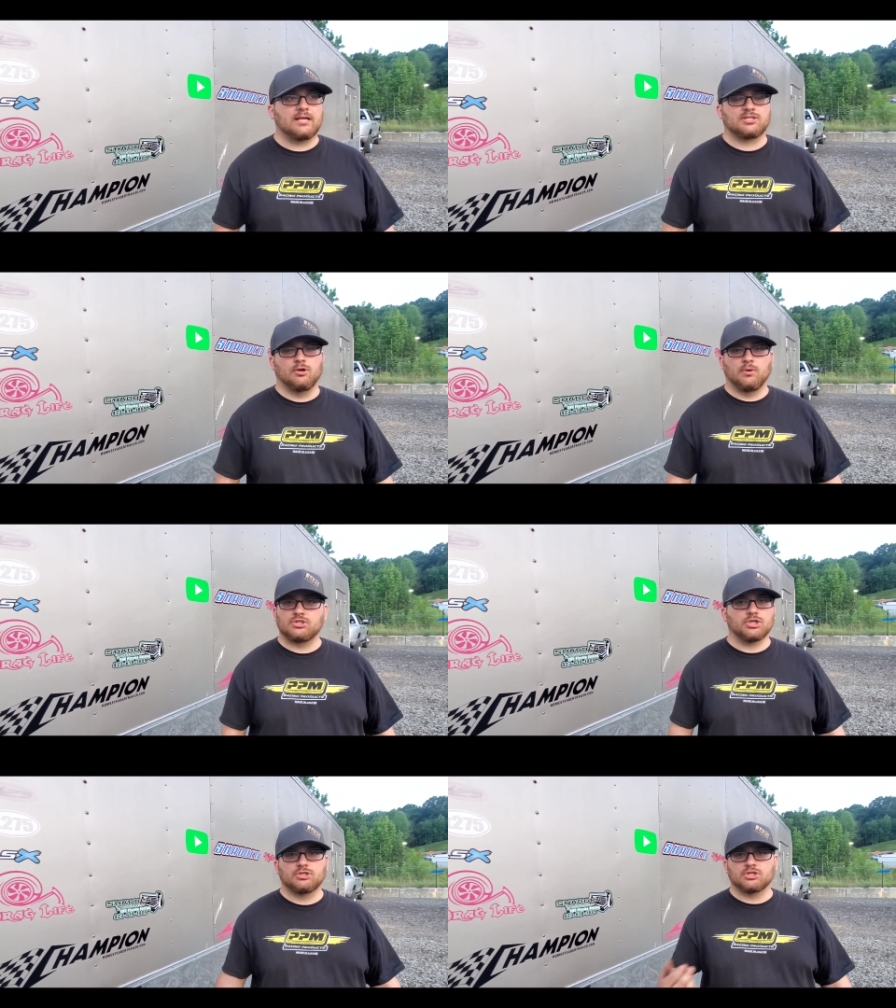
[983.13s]
Yeah, so we
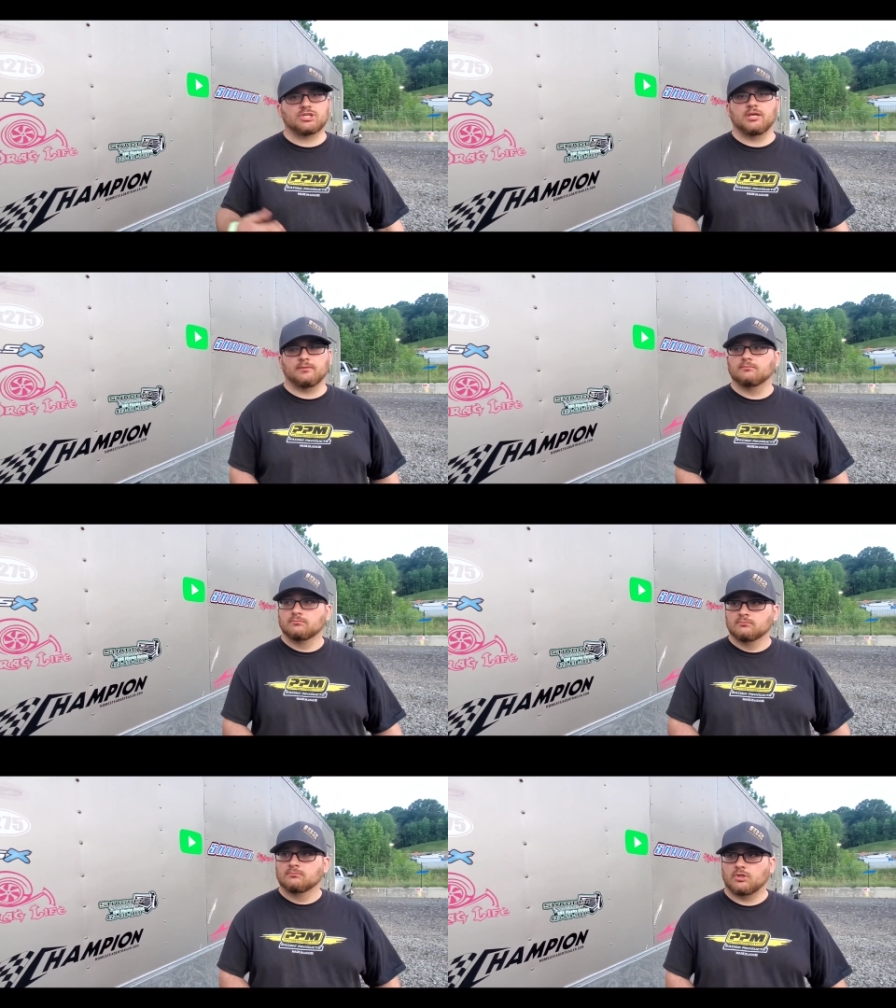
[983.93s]
should just get,
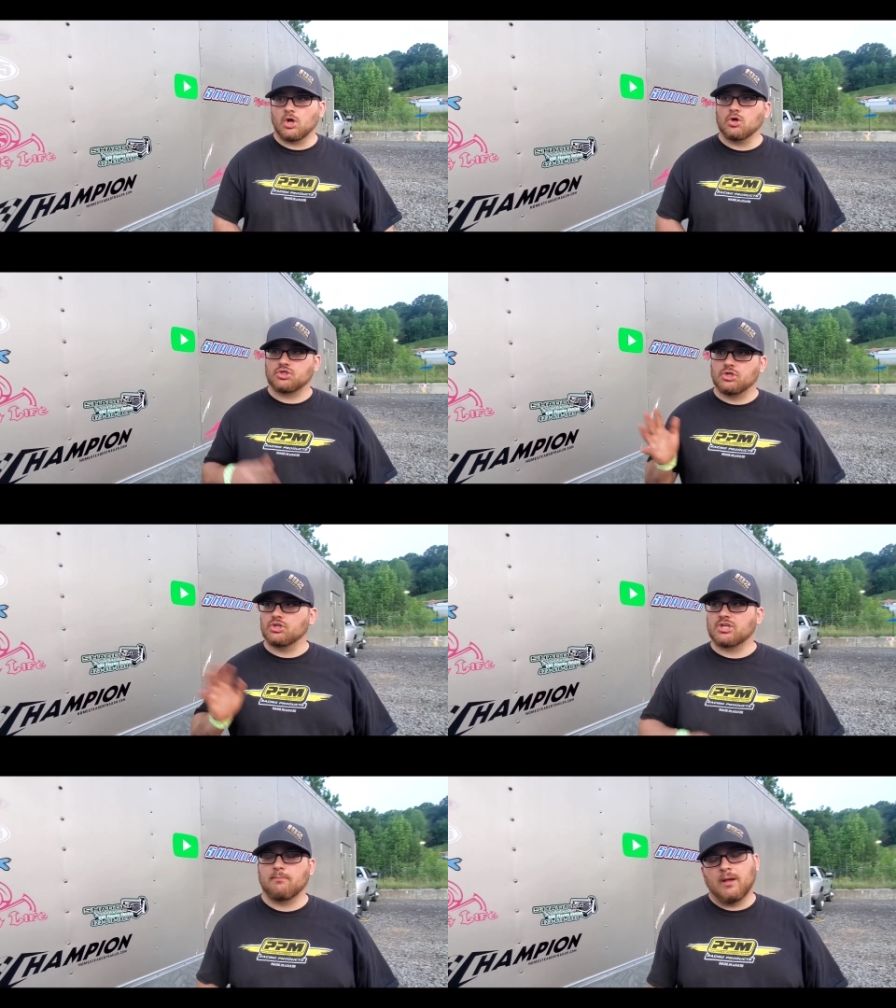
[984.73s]
the car should
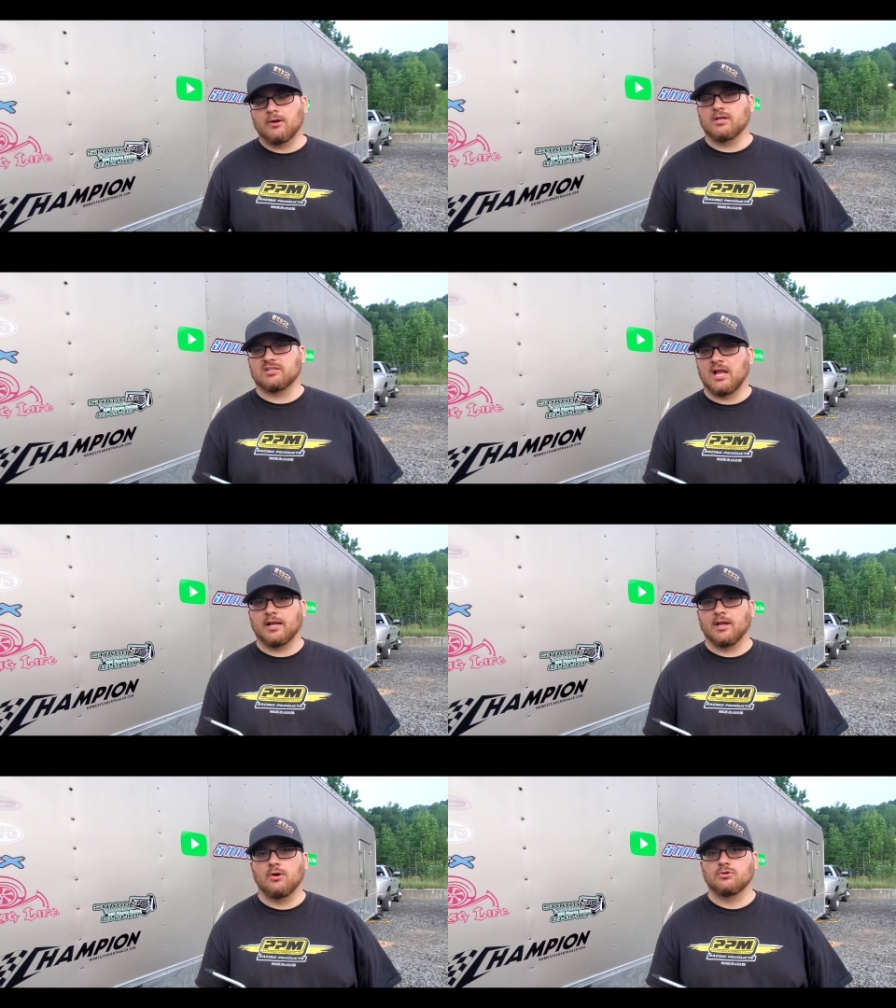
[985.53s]
just get better as the
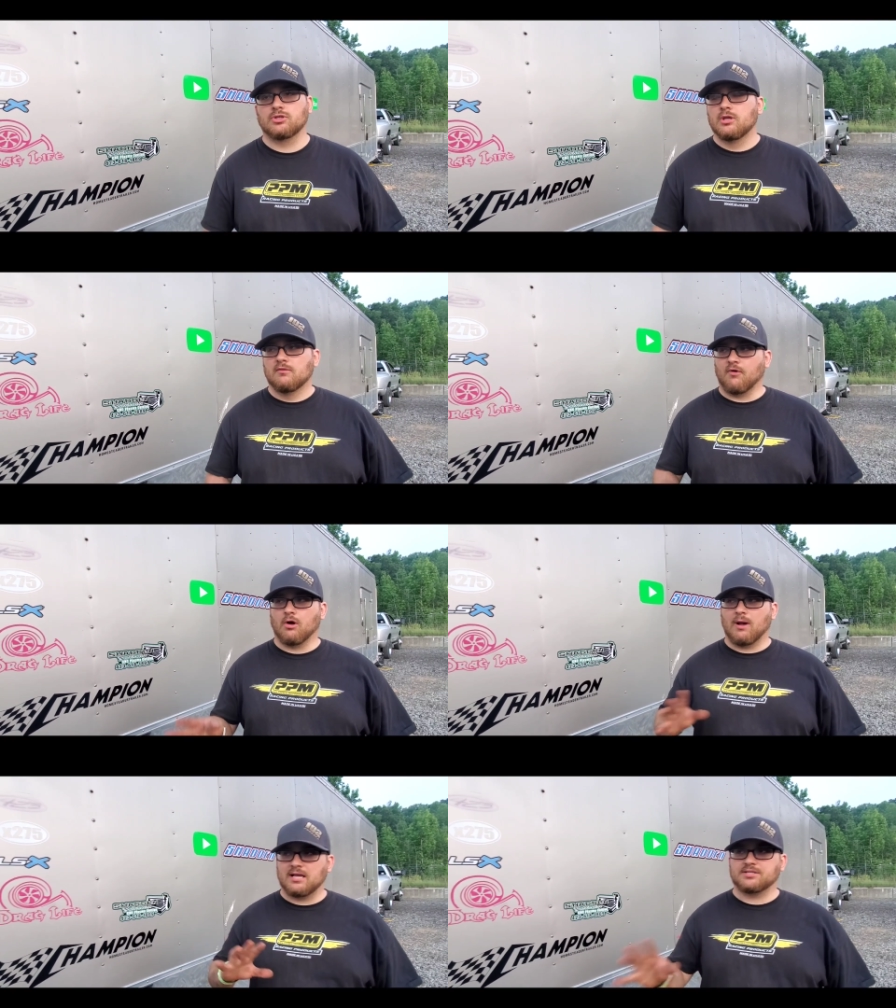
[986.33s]
night goes.
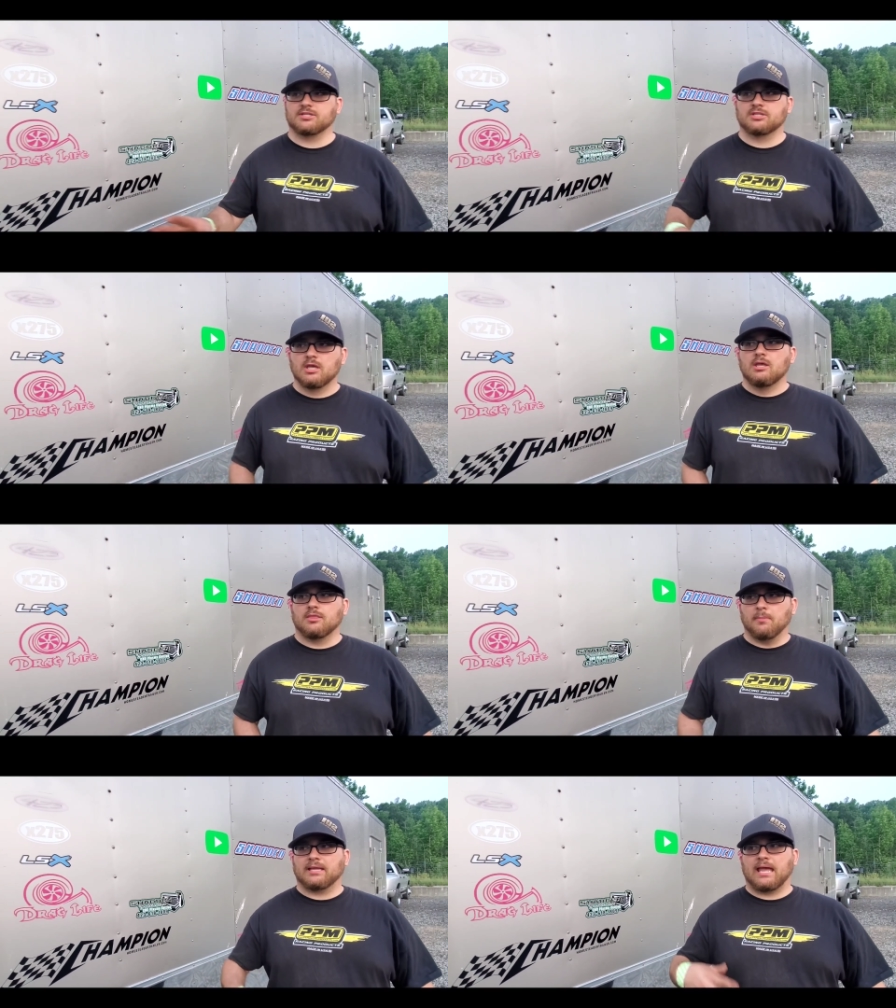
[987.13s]
Otherwise, it's
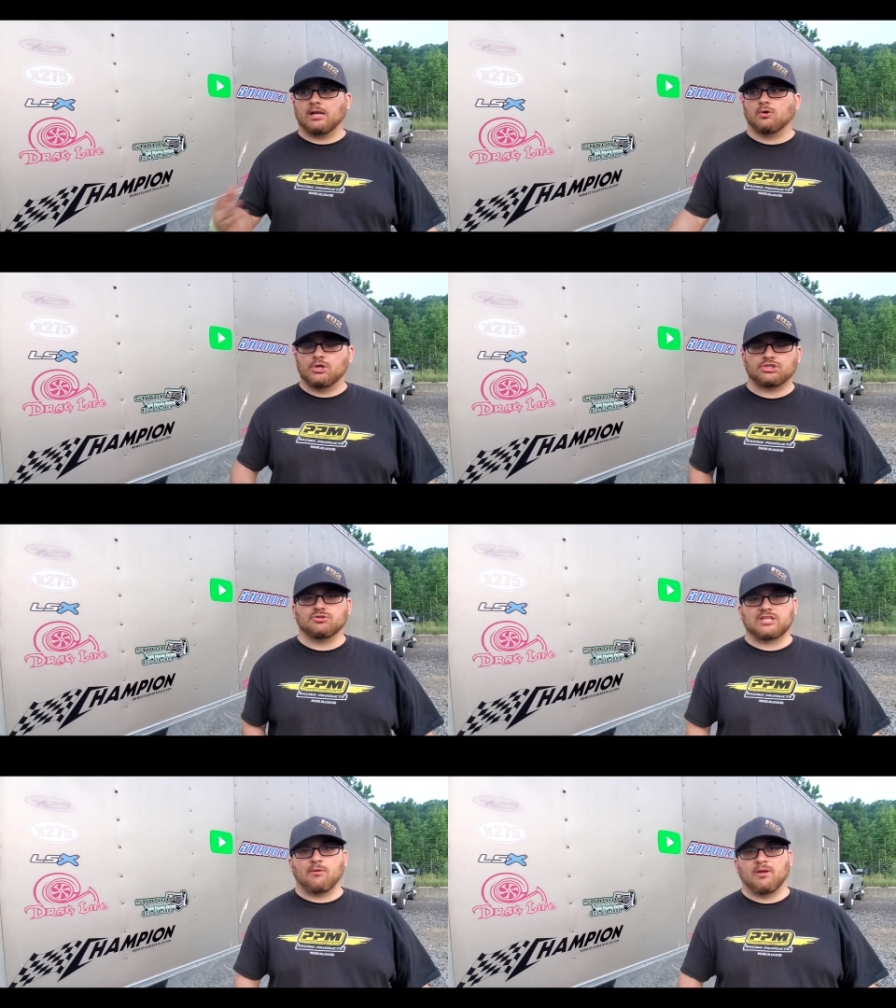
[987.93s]
the mechanical
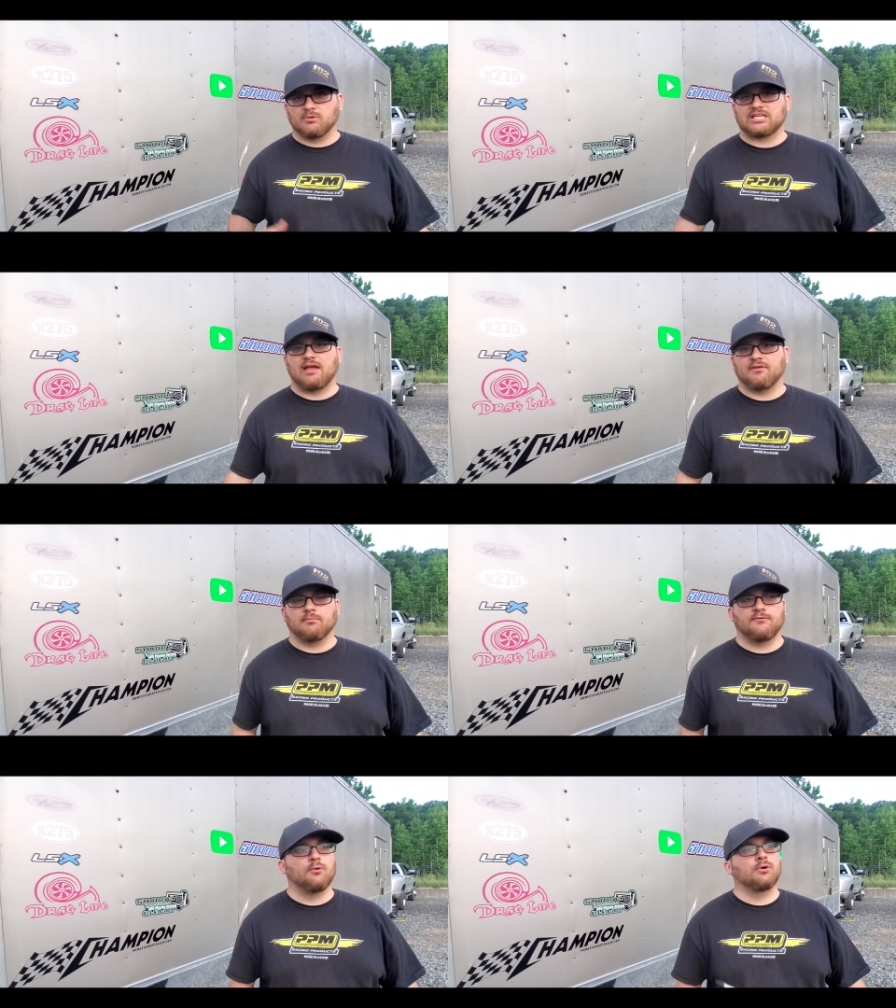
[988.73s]
issues that we was having
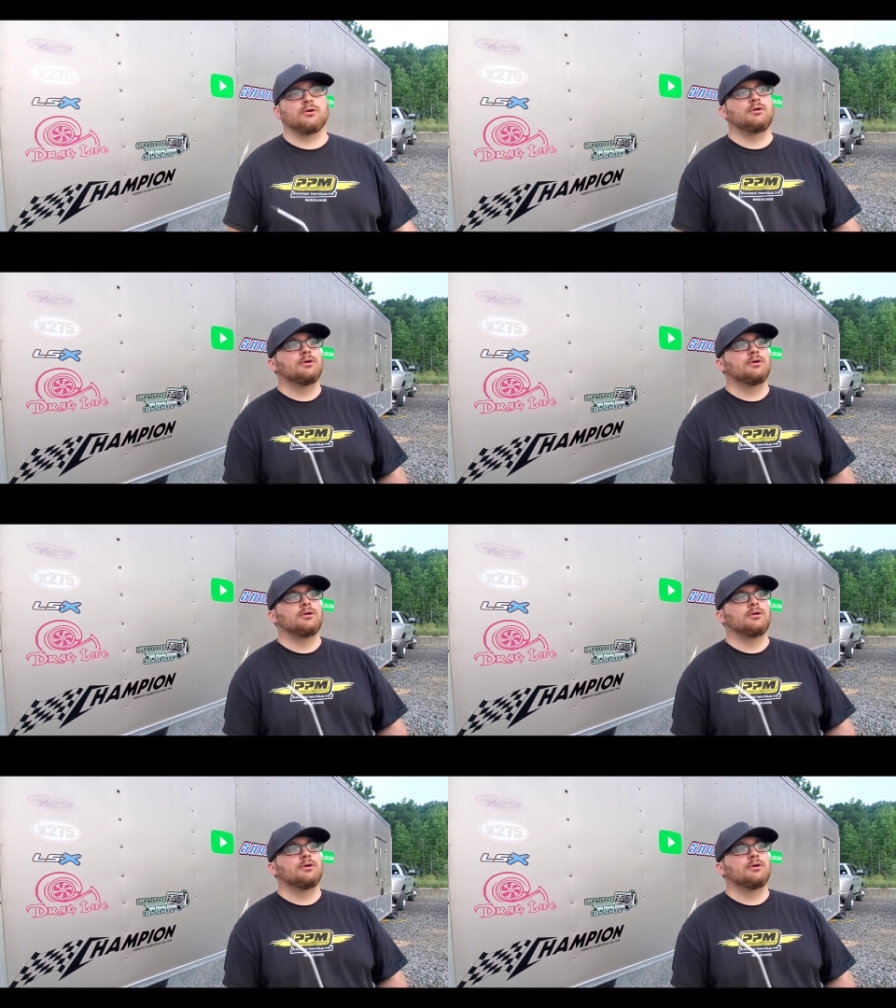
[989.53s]
before.